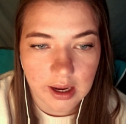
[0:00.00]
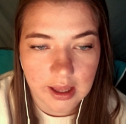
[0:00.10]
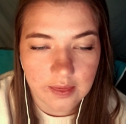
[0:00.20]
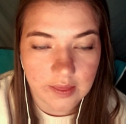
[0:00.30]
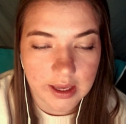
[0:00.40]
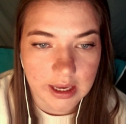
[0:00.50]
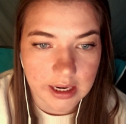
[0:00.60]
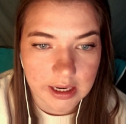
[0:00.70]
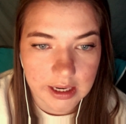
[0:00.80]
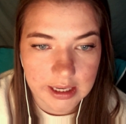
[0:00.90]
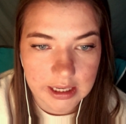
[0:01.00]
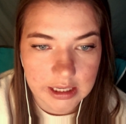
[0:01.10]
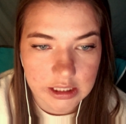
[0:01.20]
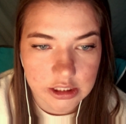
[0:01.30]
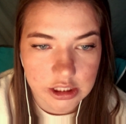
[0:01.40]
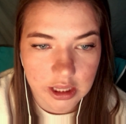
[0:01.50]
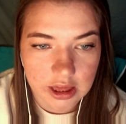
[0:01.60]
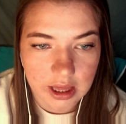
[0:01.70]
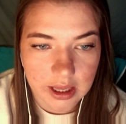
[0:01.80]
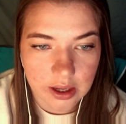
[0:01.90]
And then age,
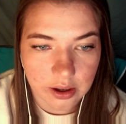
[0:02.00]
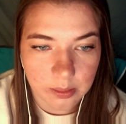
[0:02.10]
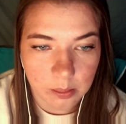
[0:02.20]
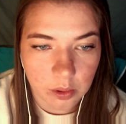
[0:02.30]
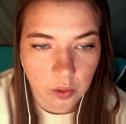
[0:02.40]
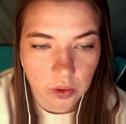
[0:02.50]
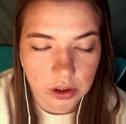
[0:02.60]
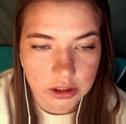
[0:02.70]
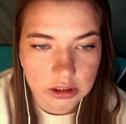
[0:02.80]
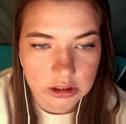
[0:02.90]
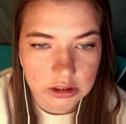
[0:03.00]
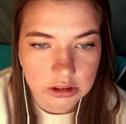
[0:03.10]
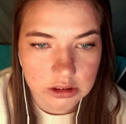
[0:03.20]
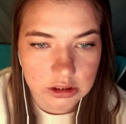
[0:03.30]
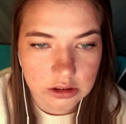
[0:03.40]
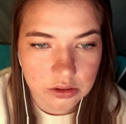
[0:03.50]
they are born,